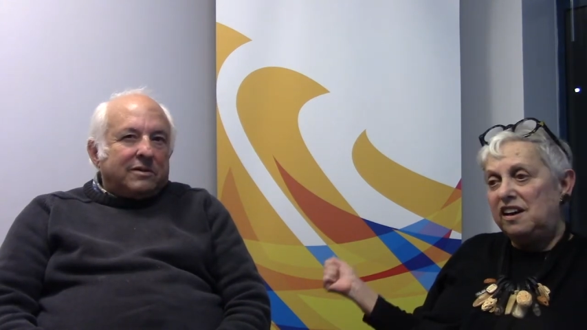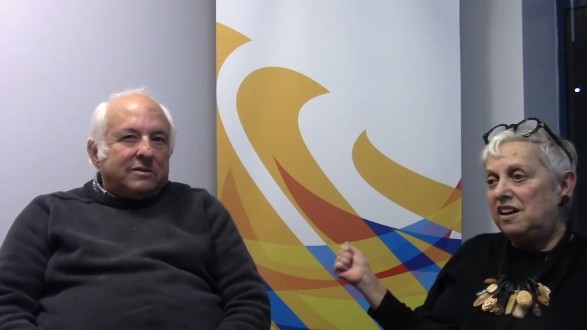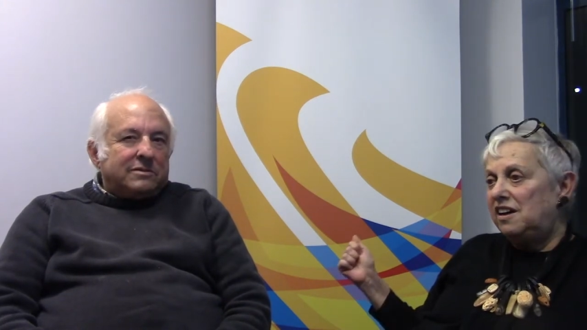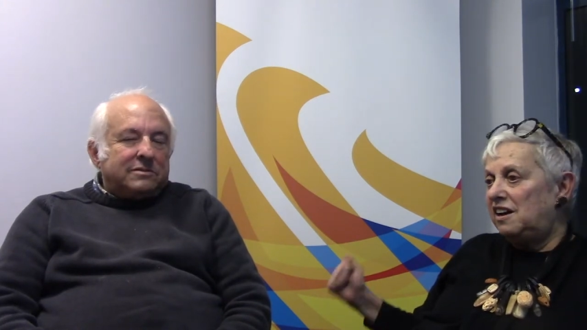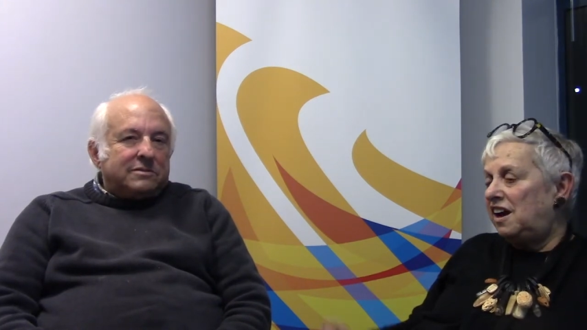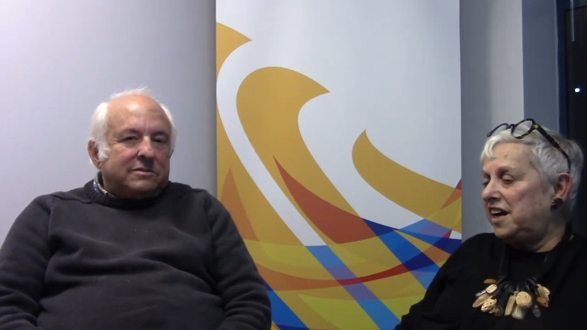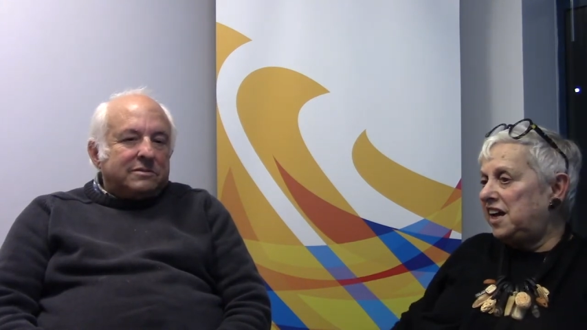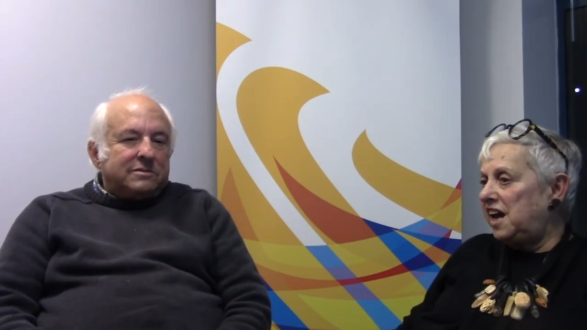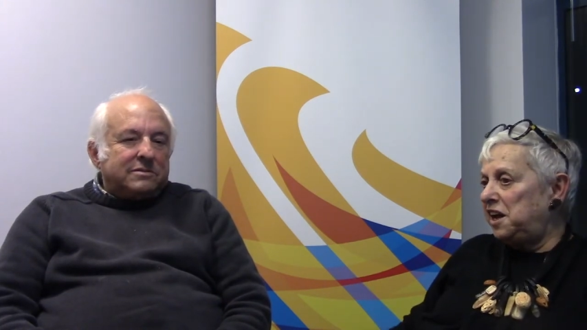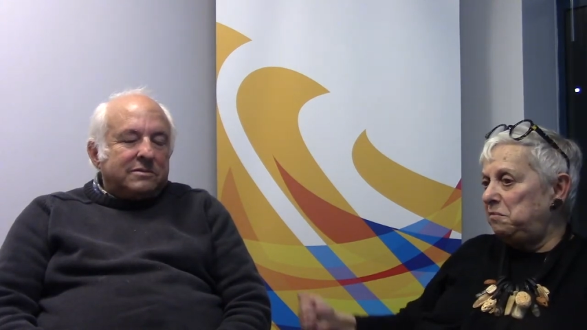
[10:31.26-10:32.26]
Speaker 1: Uh, I
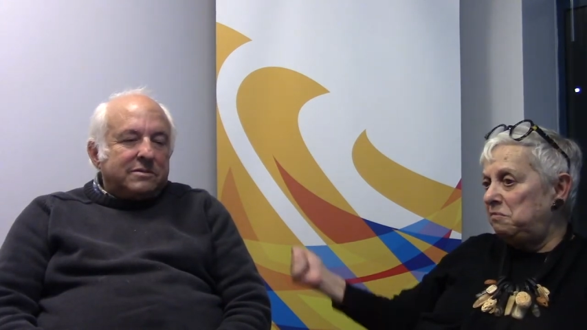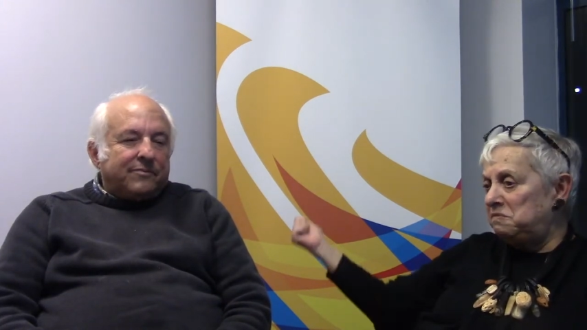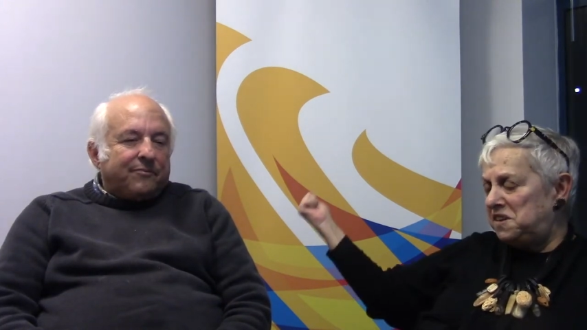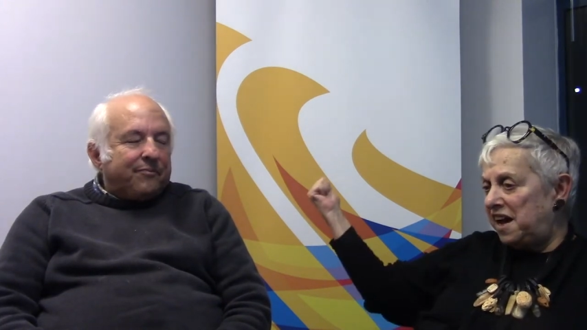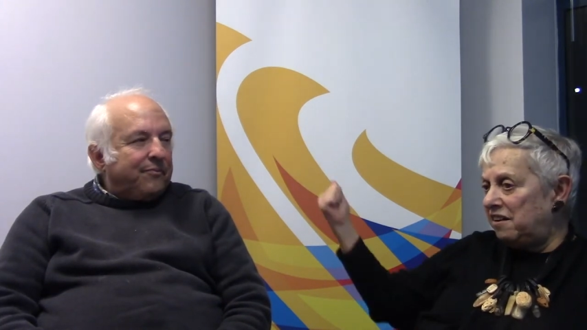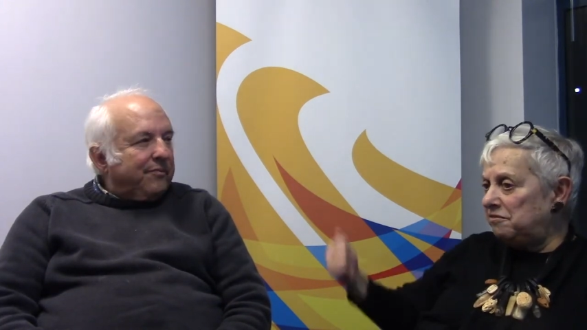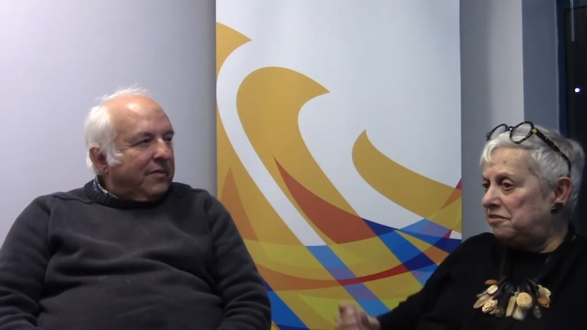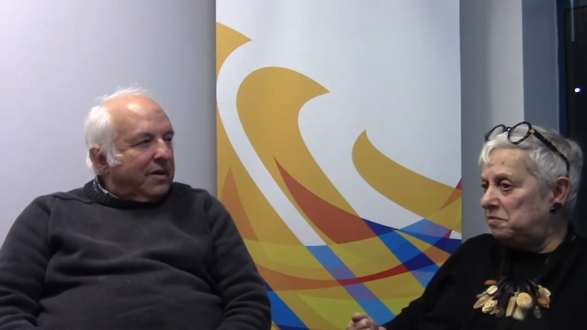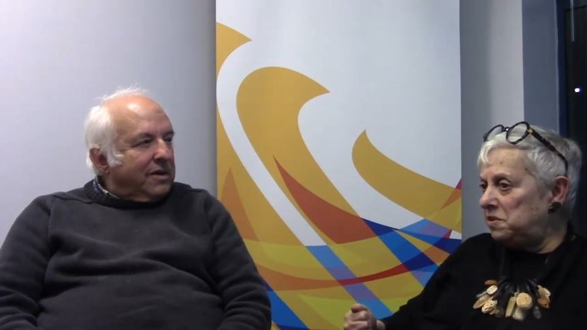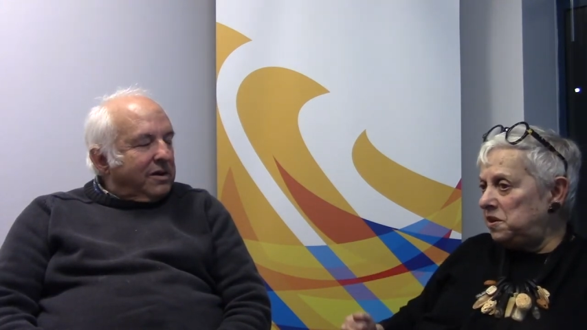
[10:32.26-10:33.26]
came down
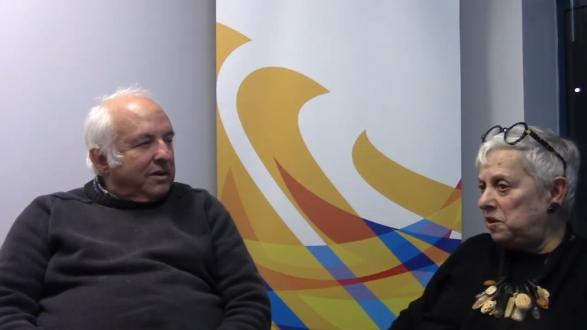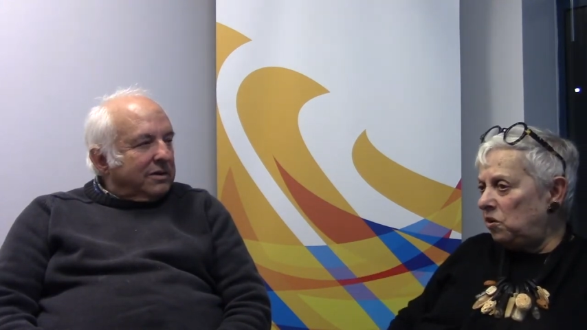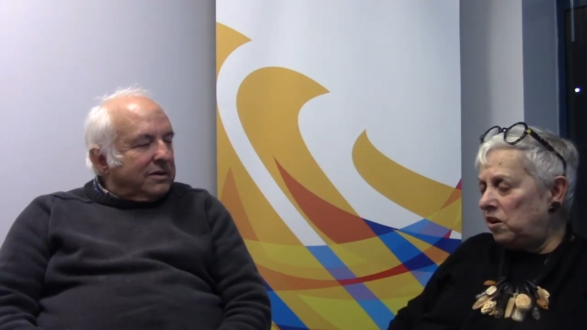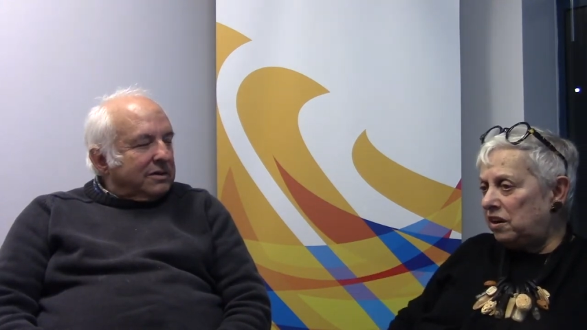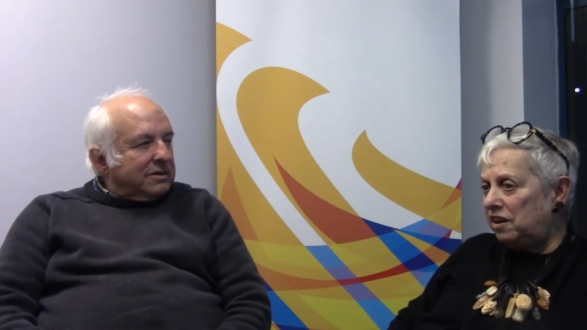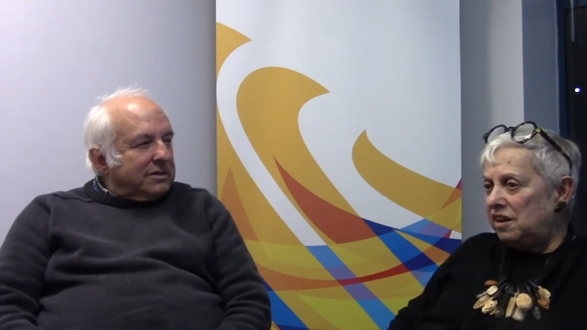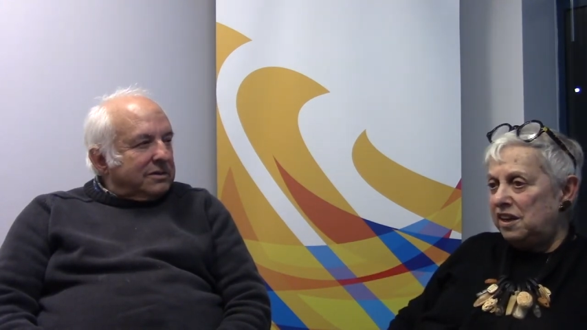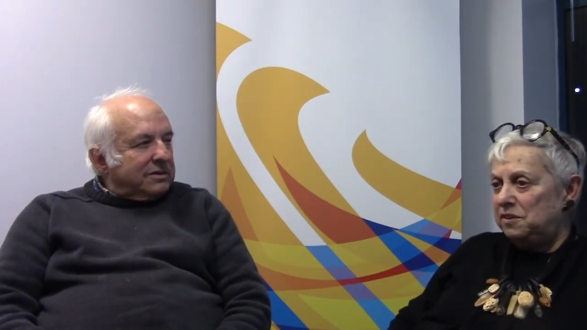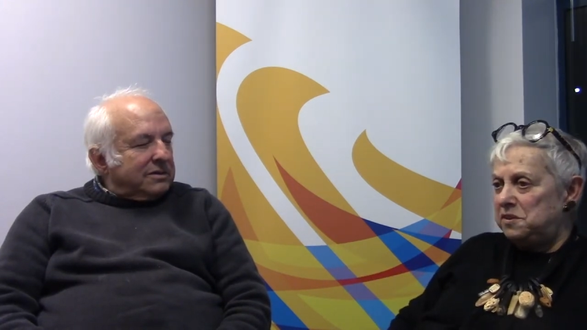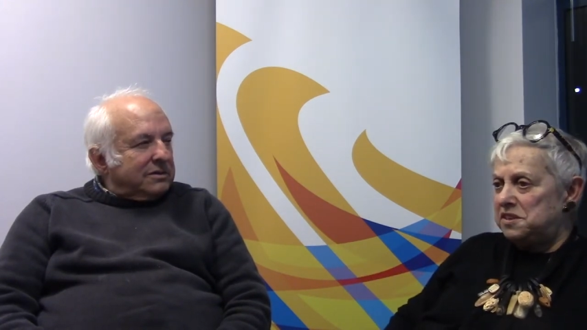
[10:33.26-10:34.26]
from New York.
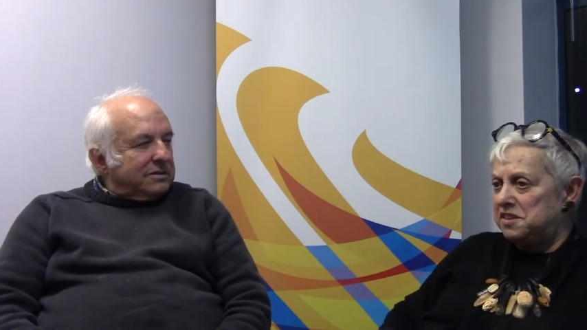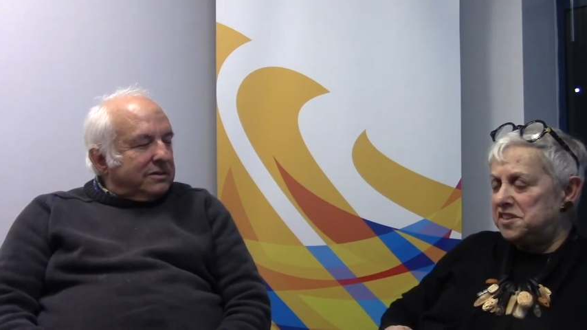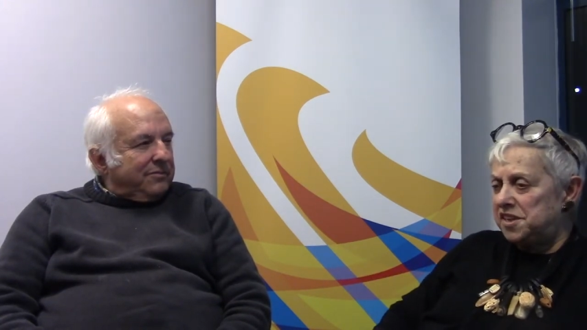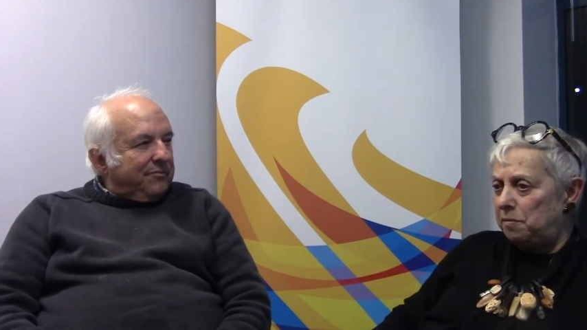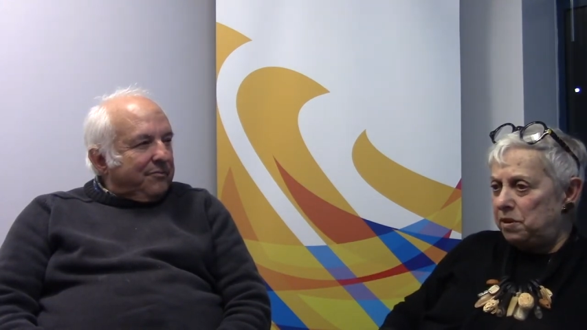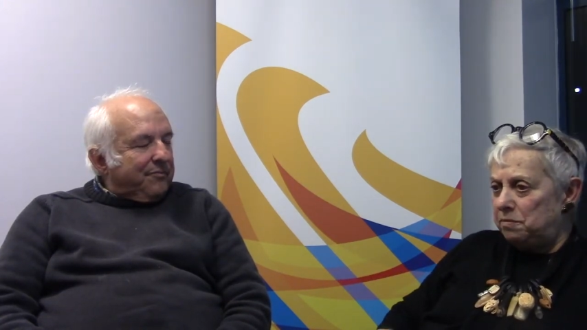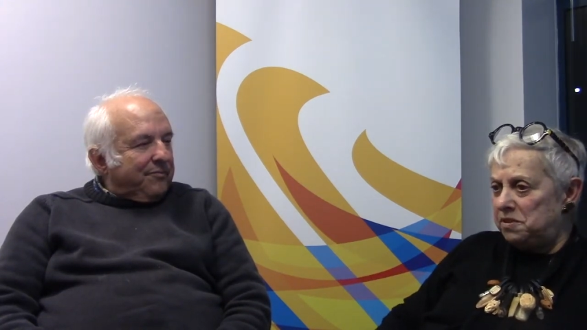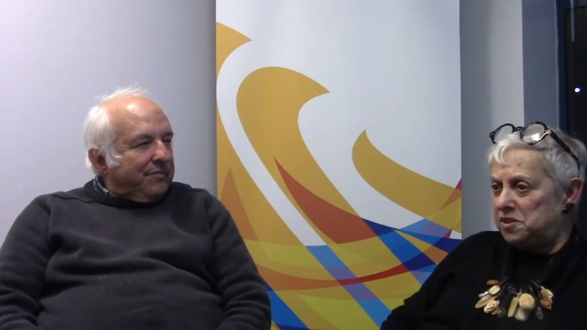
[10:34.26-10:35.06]
It was the summer